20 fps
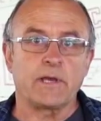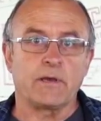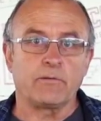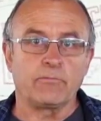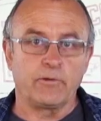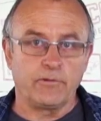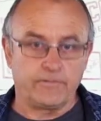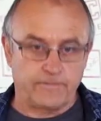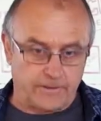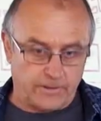our
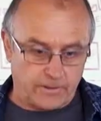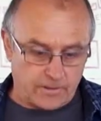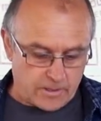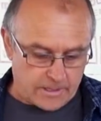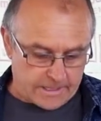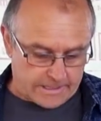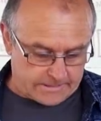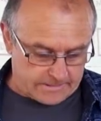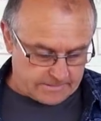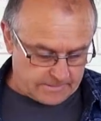roofing
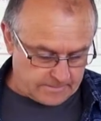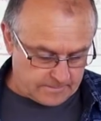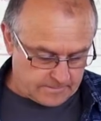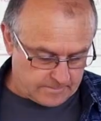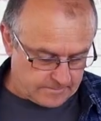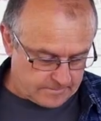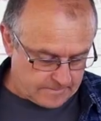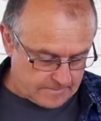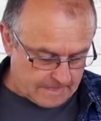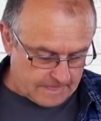iron,
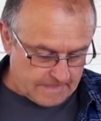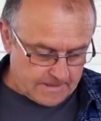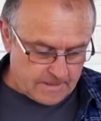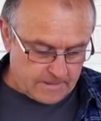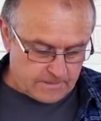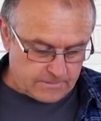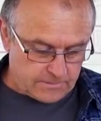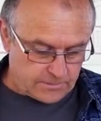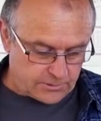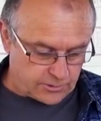
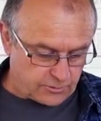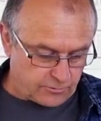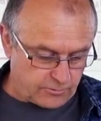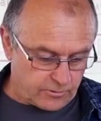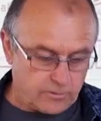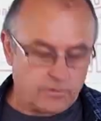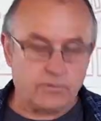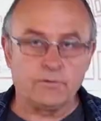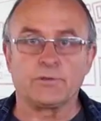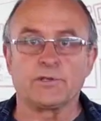the
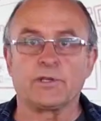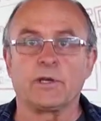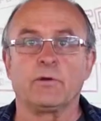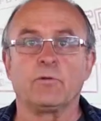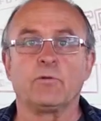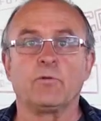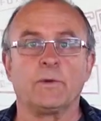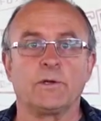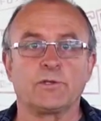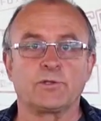screws are
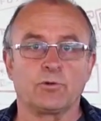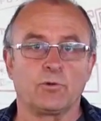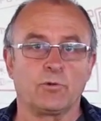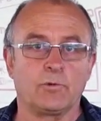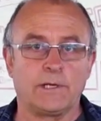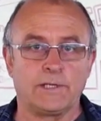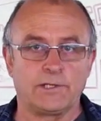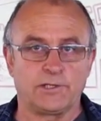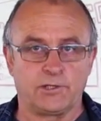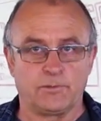almost
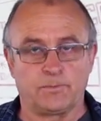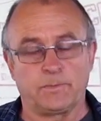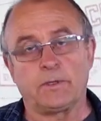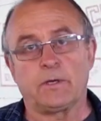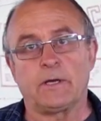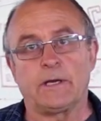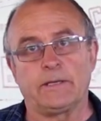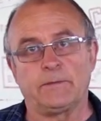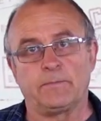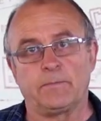always
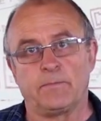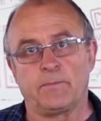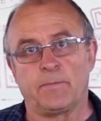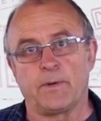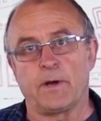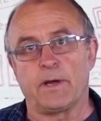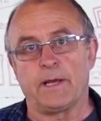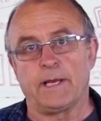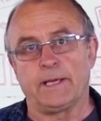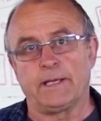supplied
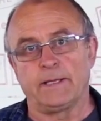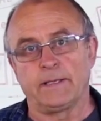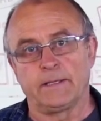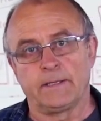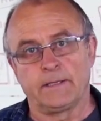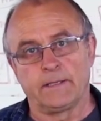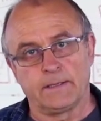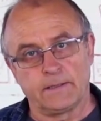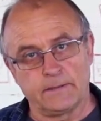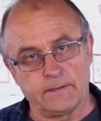by
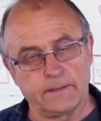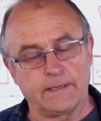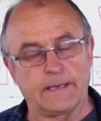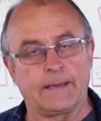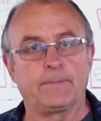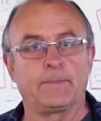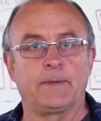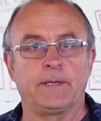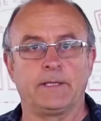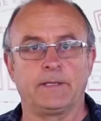the
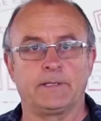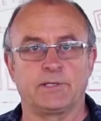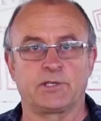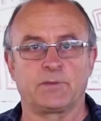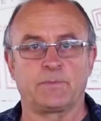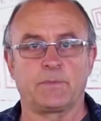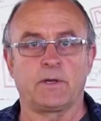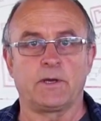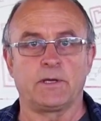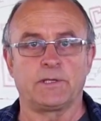company that
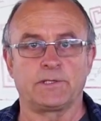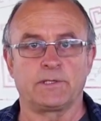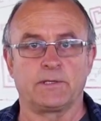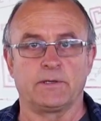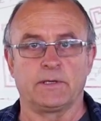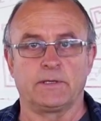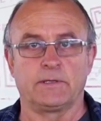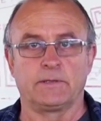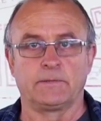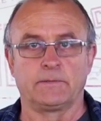supplies
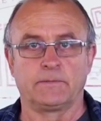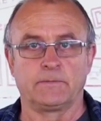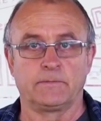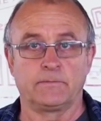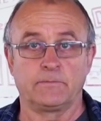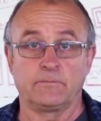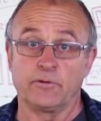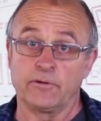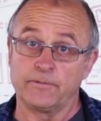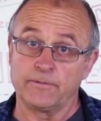the
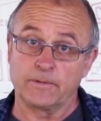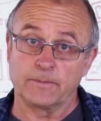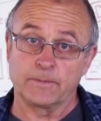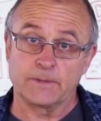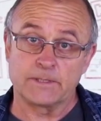roofing